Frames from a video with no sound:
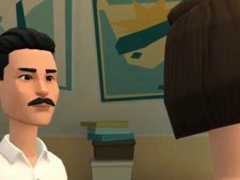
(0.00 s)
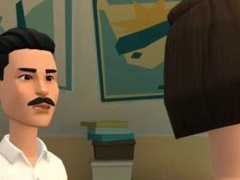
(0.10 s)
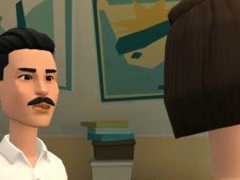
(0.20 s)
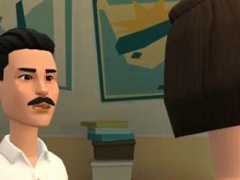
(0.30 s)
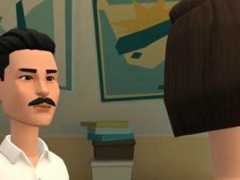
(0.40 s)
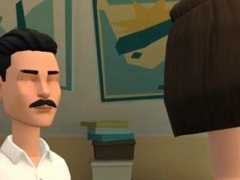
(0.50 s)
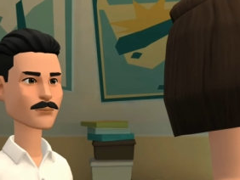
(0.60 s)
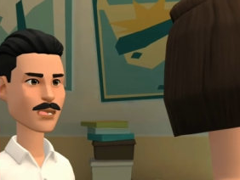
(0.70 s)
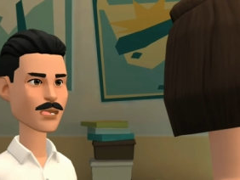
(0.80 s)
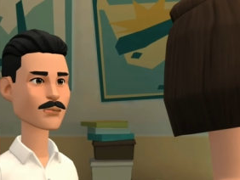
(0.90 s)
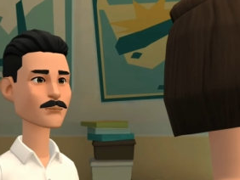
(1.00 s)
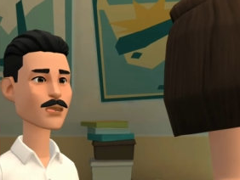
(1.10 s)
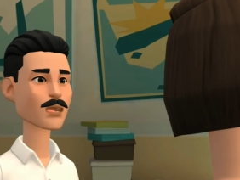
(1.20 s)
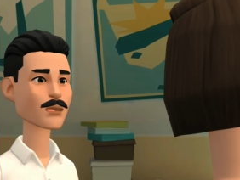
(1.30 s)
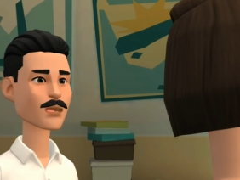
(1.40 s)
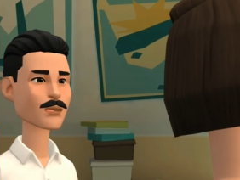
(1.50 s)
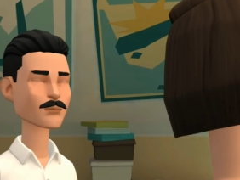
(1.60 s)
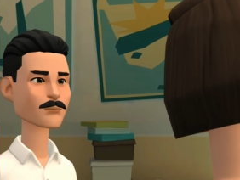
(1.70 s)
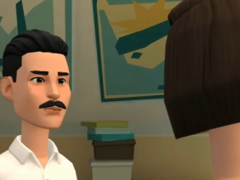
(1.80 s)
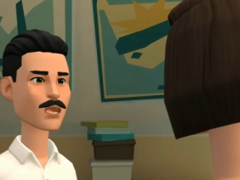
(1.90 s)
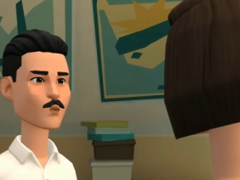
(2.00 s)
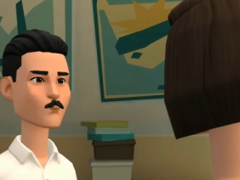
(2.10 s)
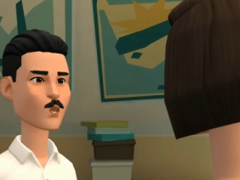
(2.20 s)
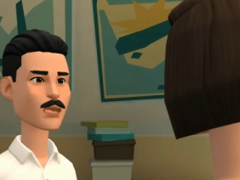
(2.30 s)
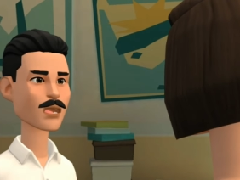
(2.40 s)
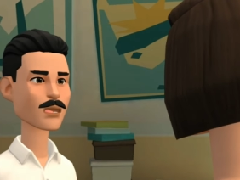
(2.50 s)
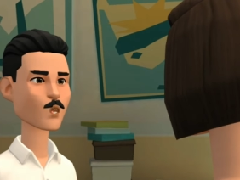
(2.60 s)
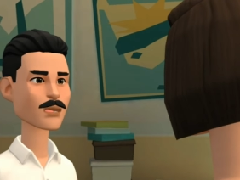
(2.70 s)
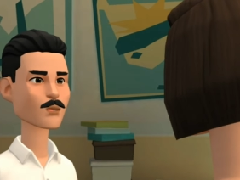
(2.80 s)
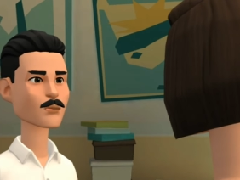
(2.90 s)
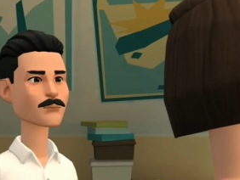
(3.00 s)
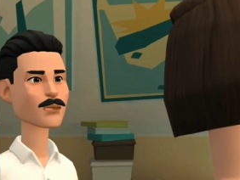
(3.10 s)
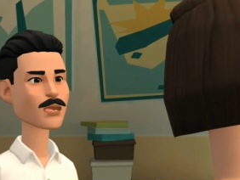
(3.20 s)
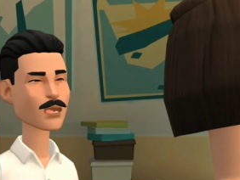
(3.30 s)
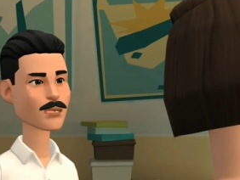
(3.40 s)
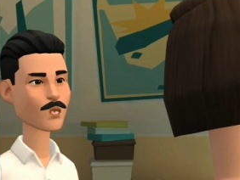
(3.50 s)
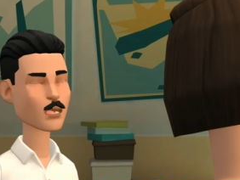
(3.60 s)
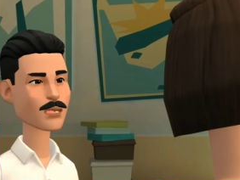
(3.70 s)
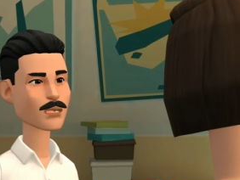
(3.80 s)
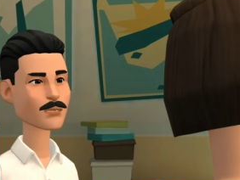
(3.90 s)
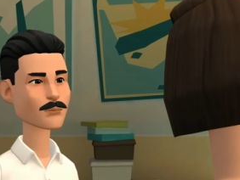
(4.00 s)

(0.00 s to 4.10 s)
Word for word: And, in some cases, our body requires some agents to act as